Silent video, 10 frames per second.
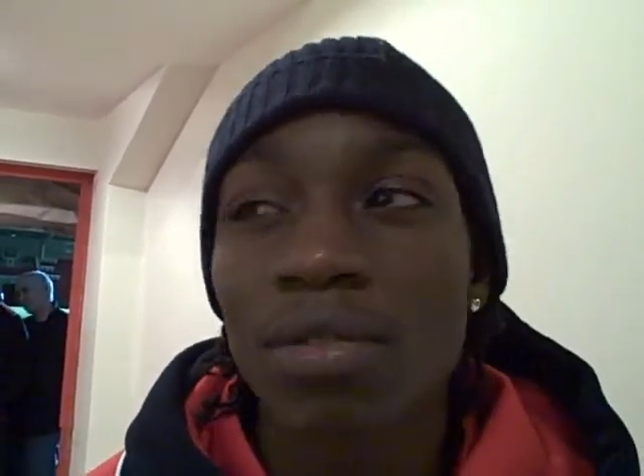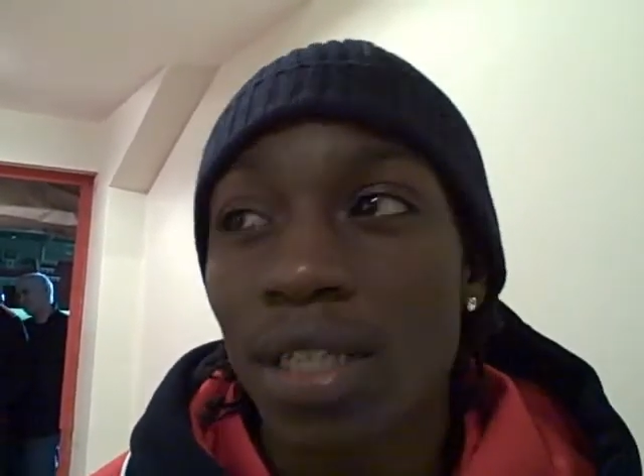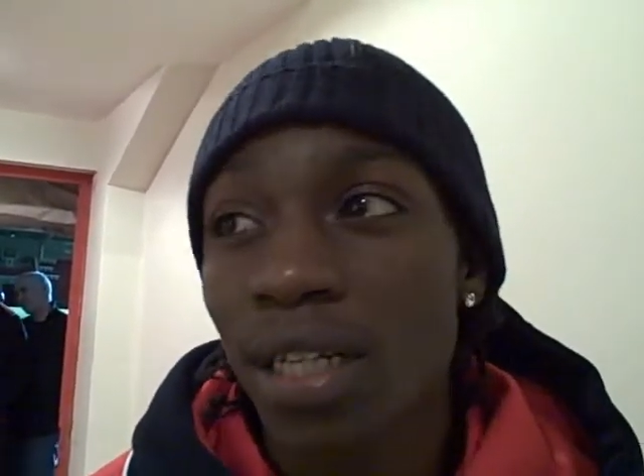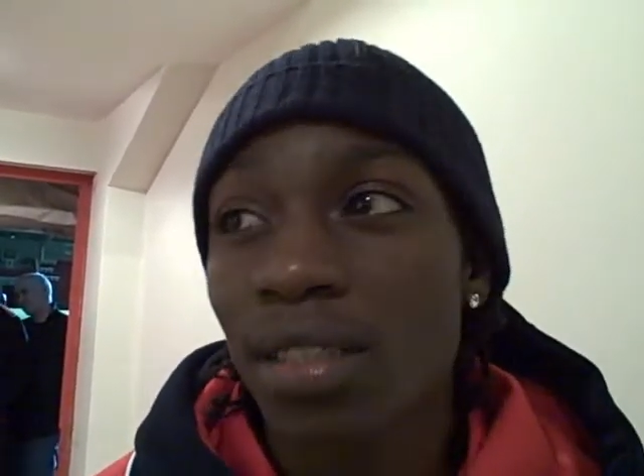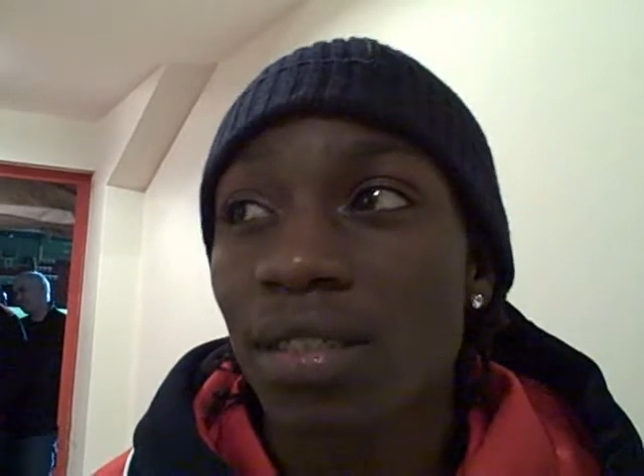
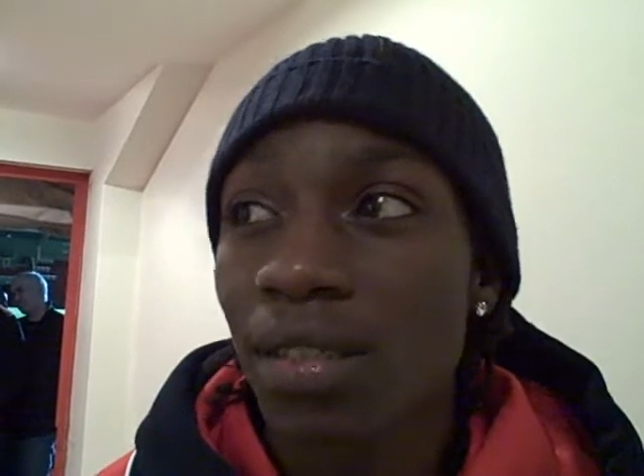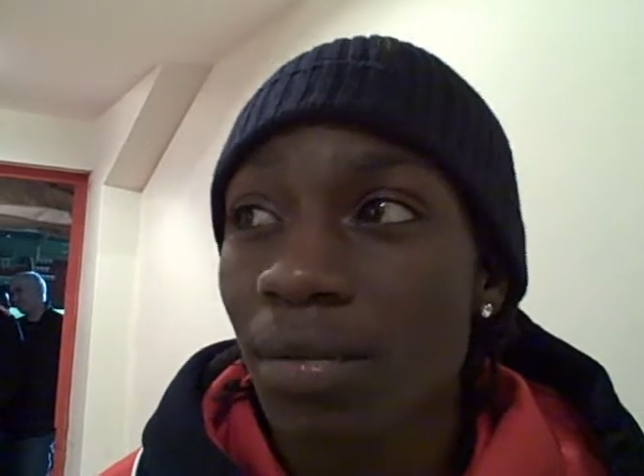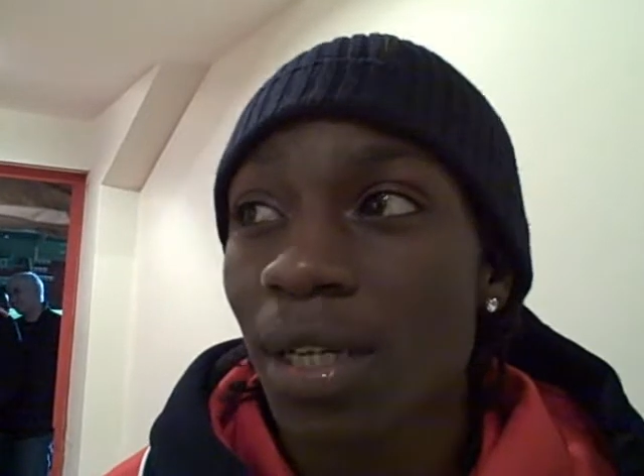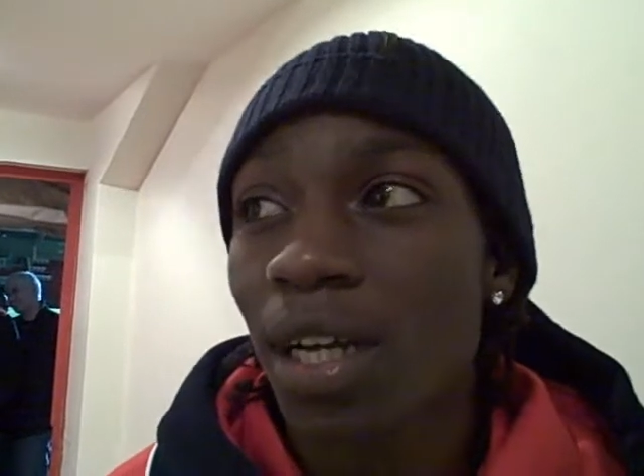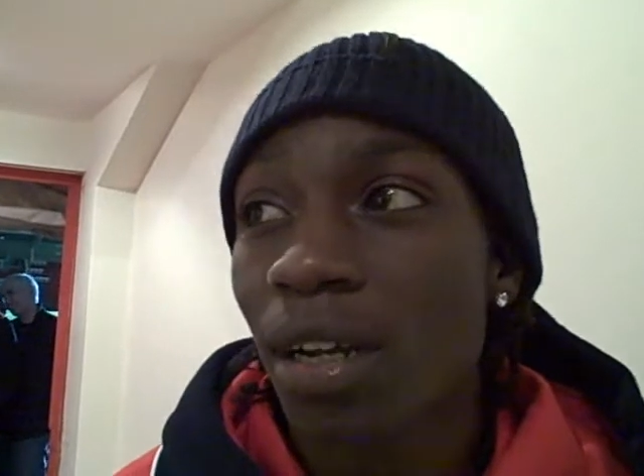and, and to
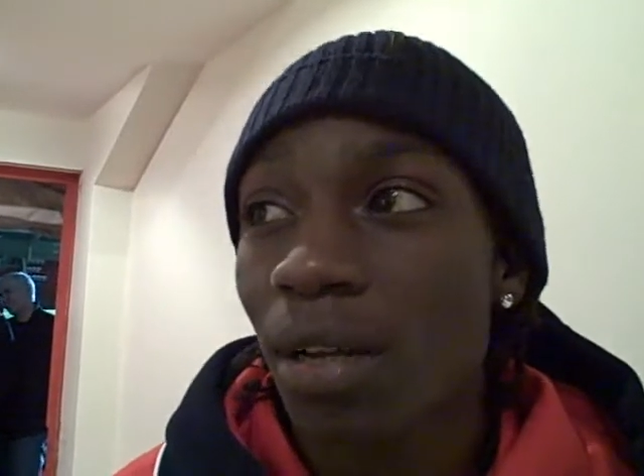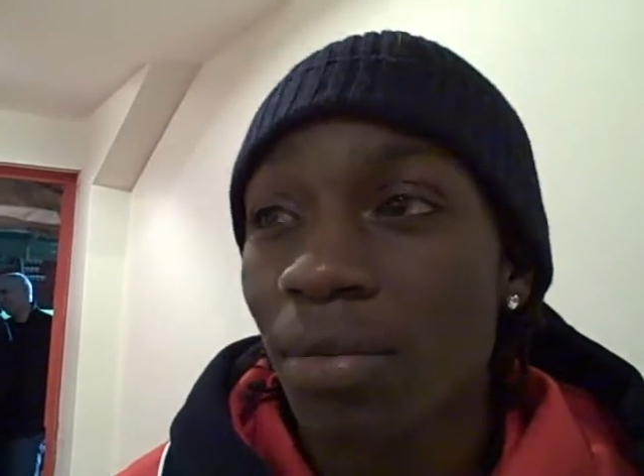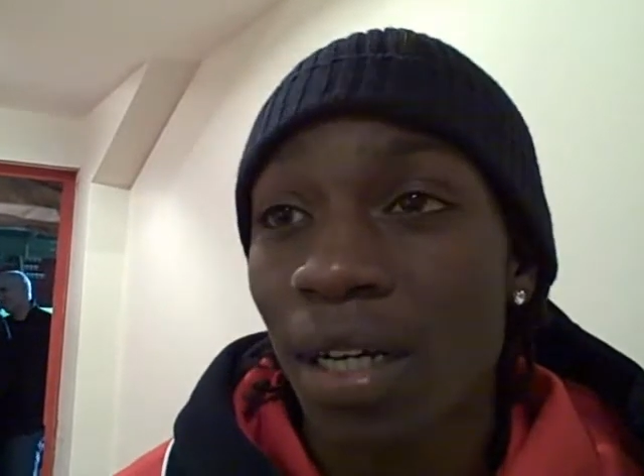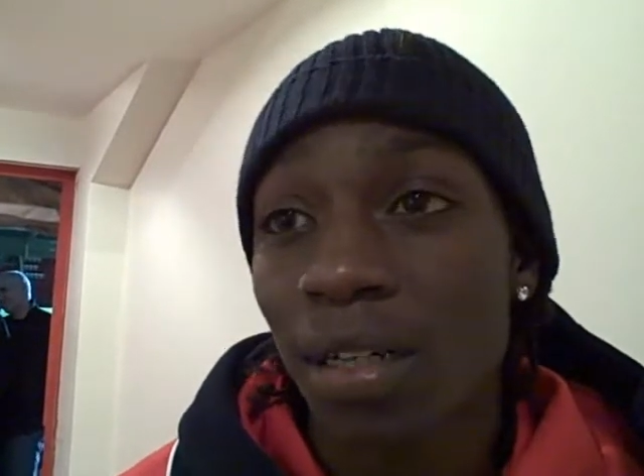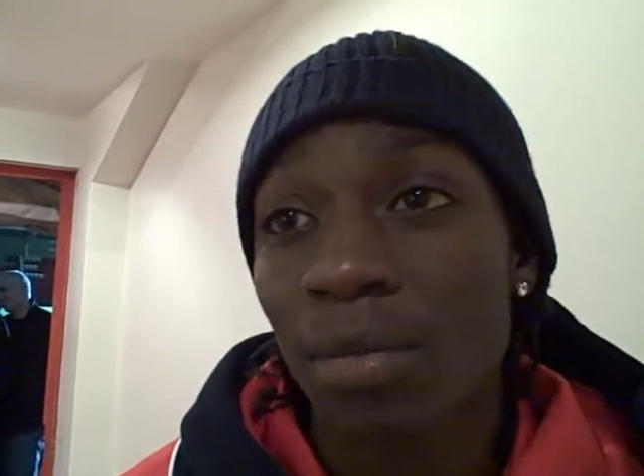be at a
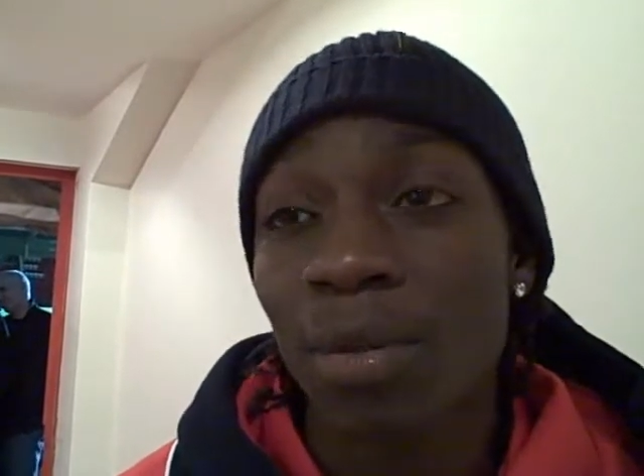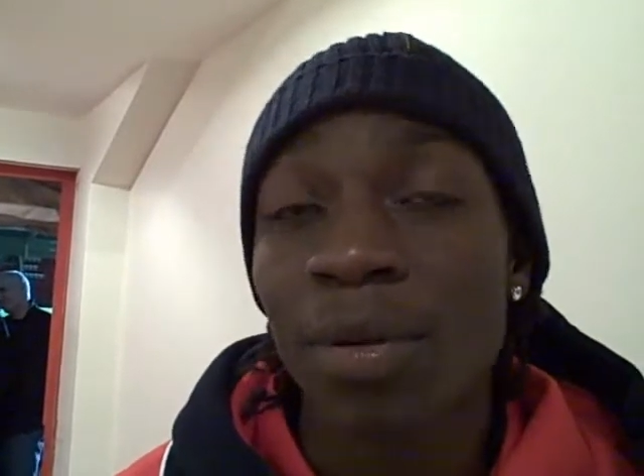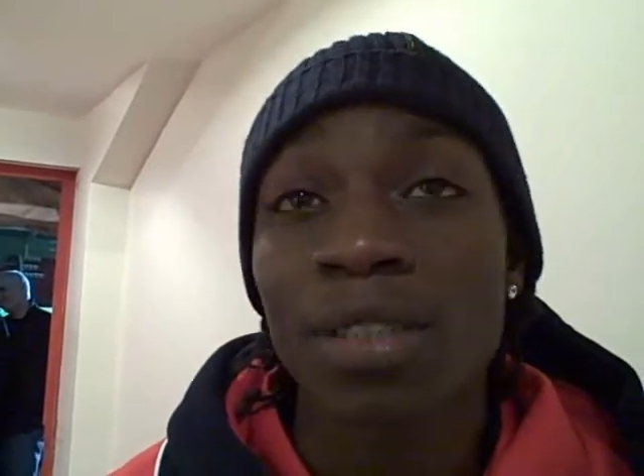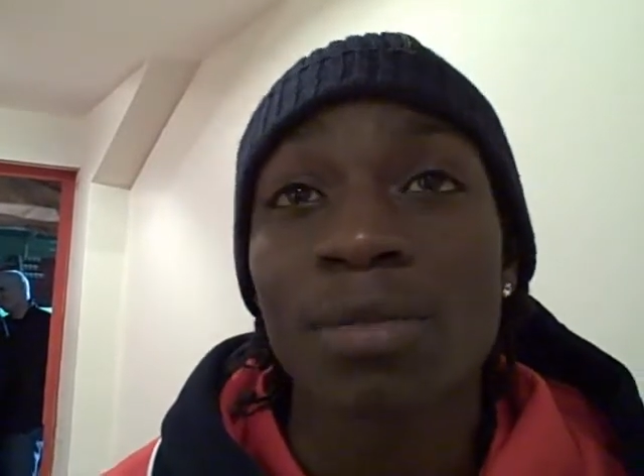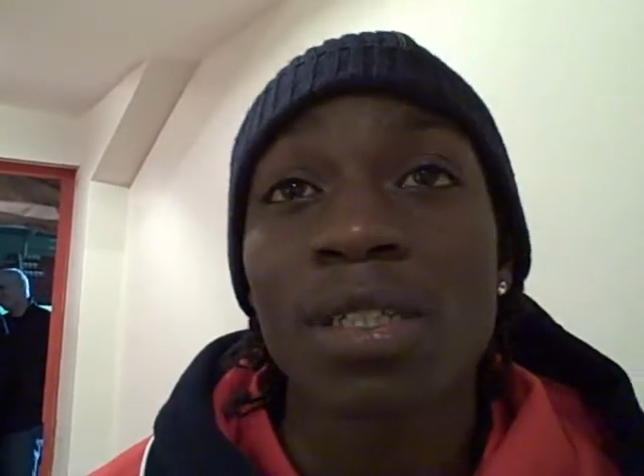club that could be
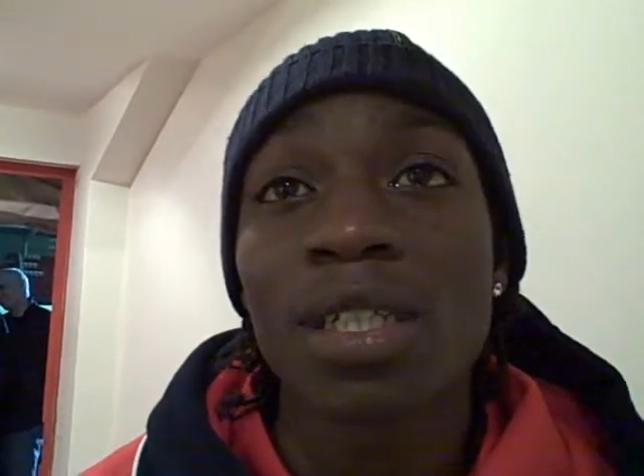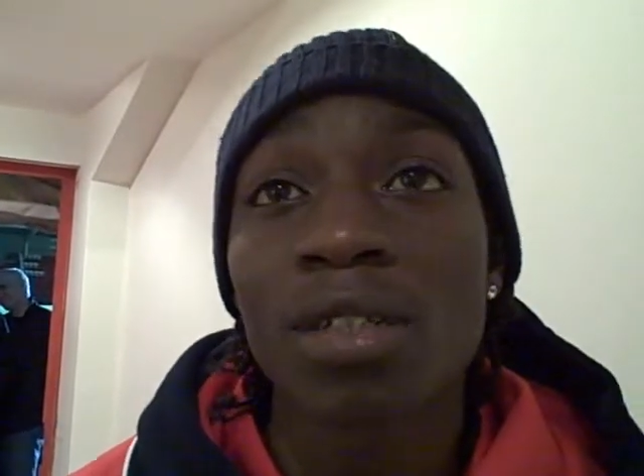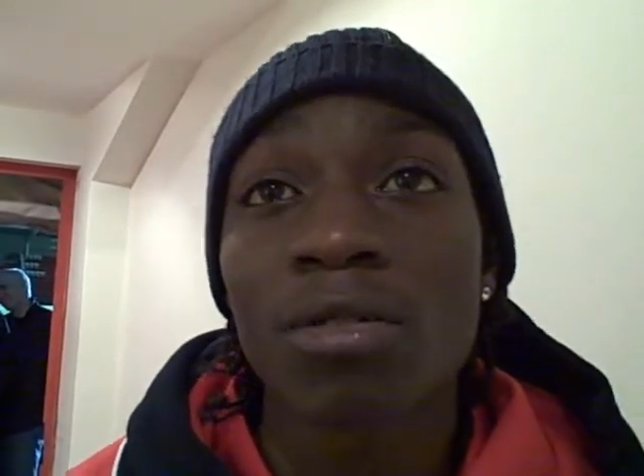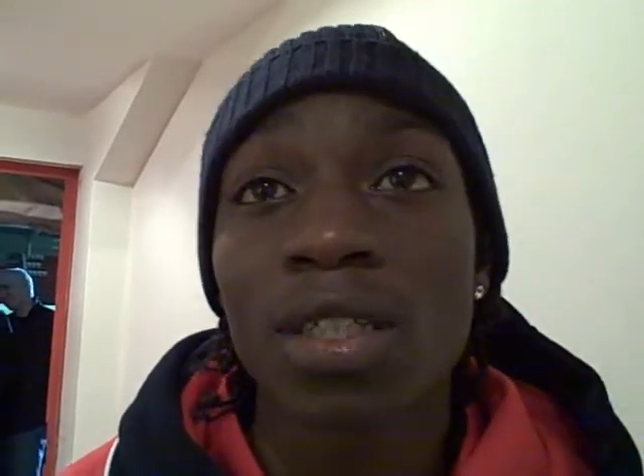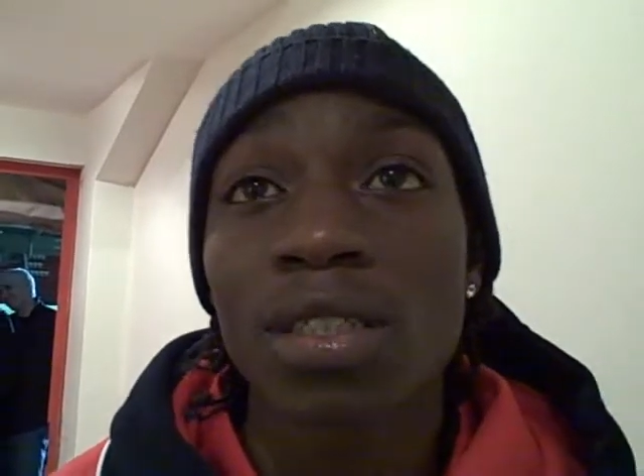possibly
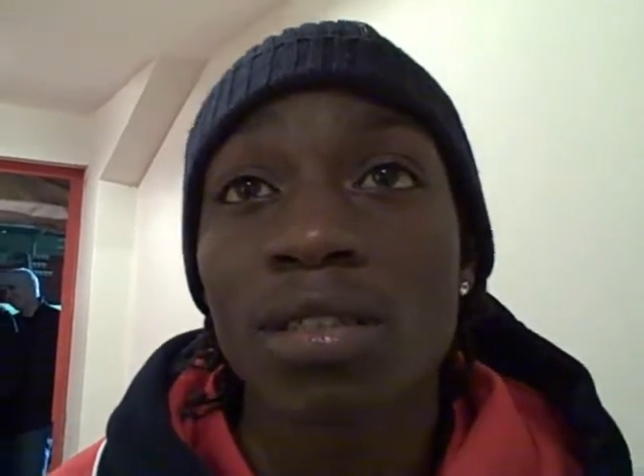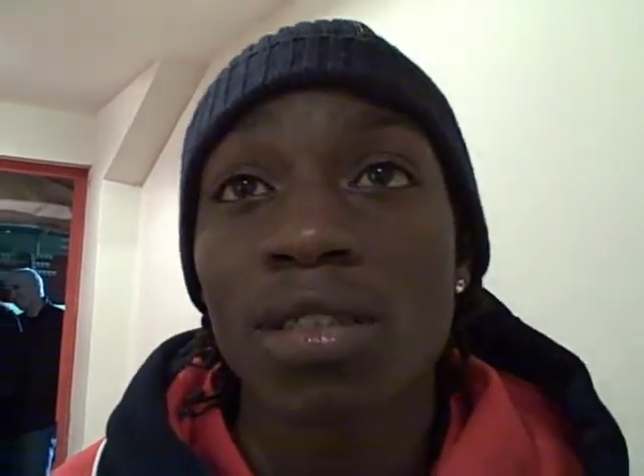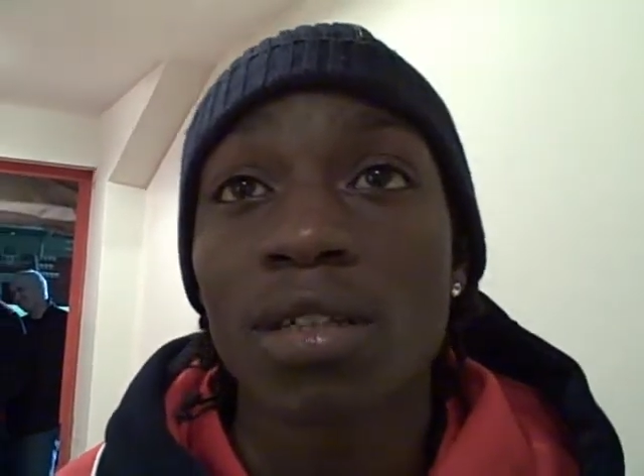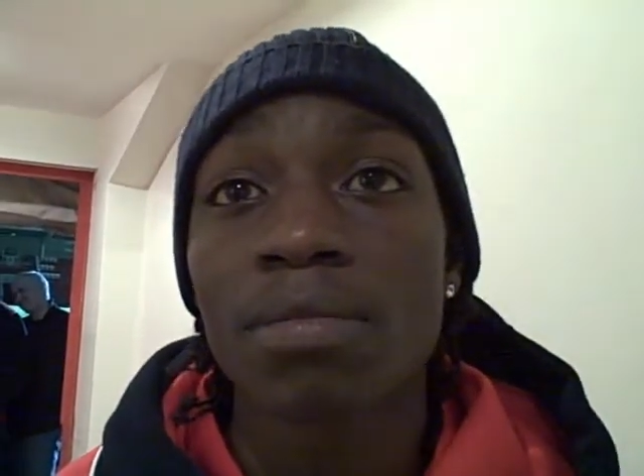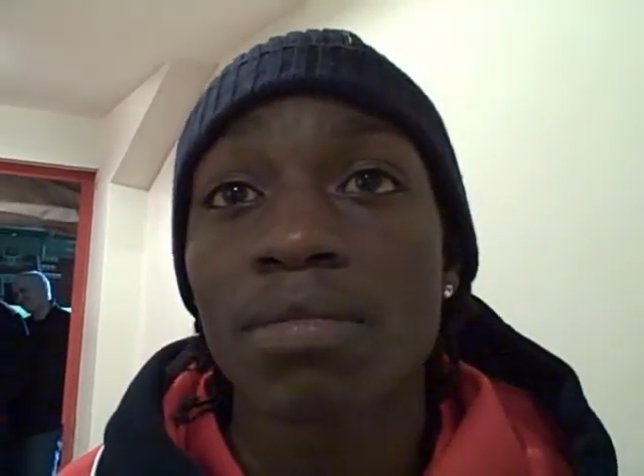League One
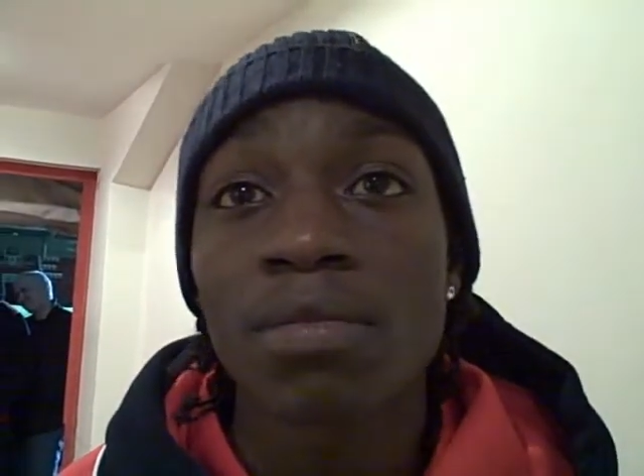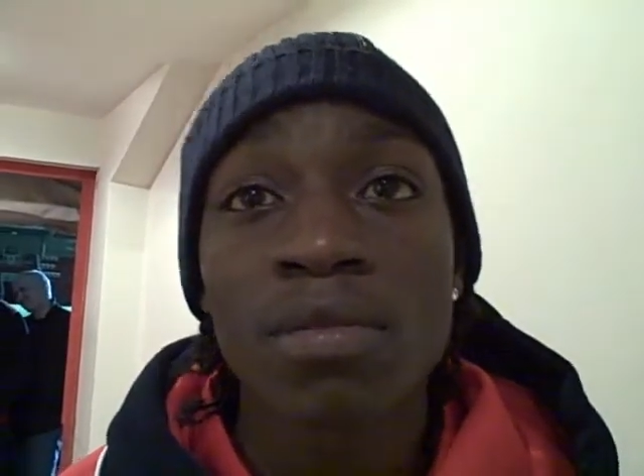is. Um,